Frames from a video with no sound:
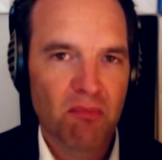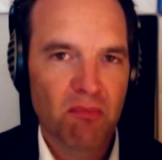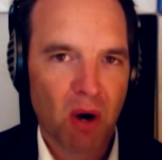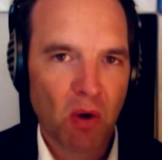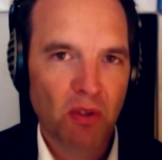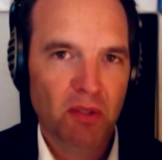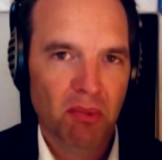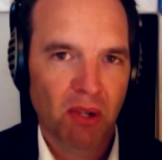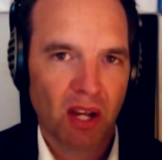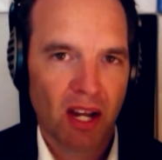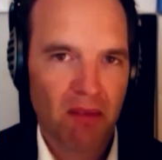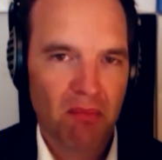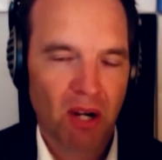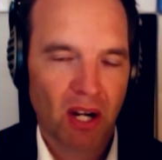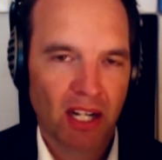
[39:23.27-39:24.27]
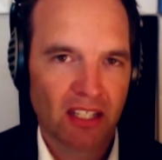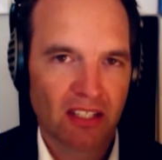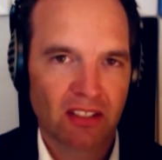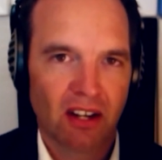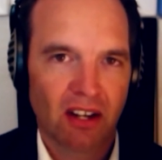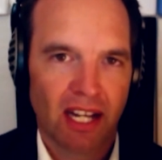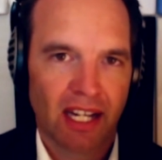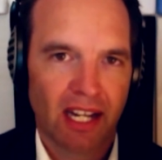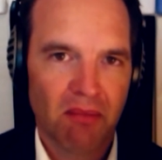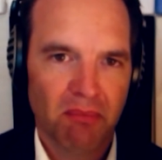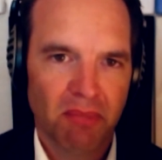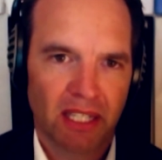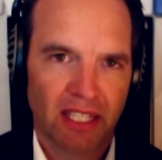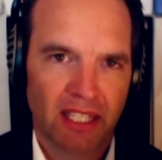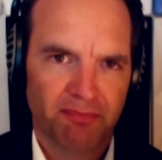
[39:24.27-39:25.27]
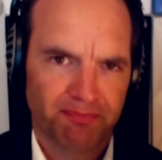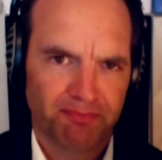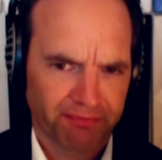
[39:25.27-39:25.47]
multiply it by an entire company,